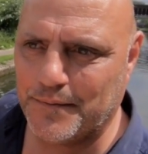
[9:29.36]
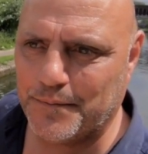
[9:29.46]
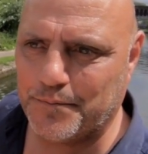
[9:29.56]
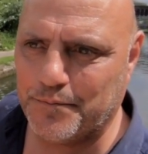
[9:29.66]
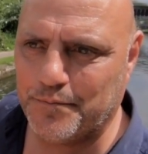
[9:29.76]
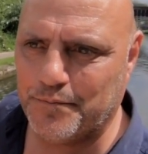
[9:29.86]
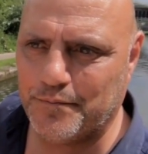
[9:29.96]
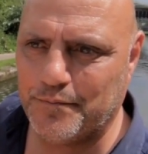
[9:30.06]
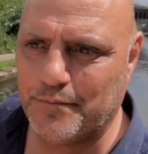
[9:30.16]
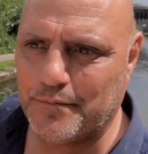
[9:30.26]

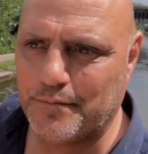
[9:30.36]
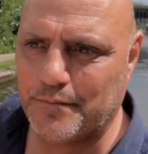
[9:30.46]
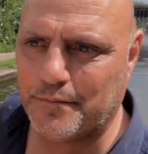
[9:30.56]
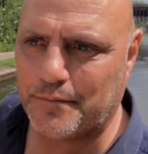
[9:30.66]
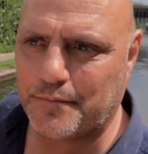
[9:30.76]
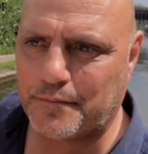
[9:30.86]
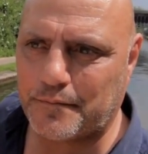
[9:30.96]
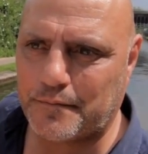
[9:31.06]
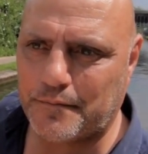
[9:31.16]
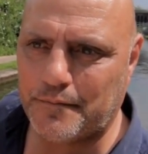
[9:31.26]

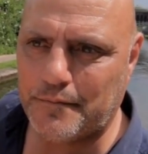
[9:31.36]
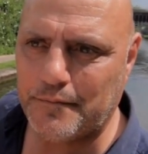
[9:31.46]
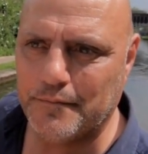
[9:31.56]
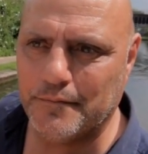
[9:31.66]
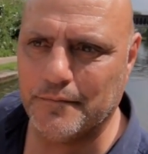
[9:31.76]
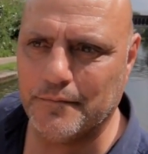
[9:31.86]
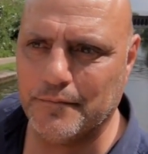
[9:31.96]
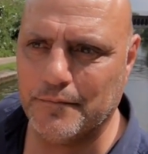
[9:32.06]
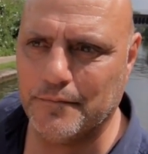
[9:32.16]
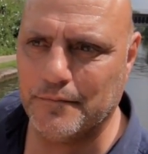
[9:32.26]

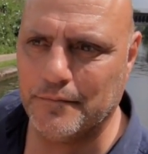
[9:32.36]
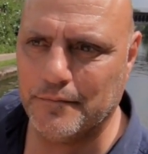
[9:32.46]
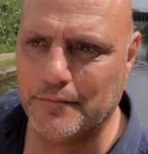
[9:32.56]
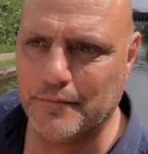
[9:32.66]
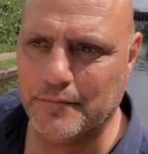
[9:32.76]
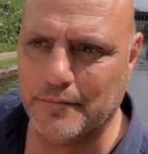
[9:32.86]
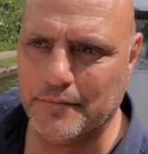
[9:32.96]
This person isn't speaking.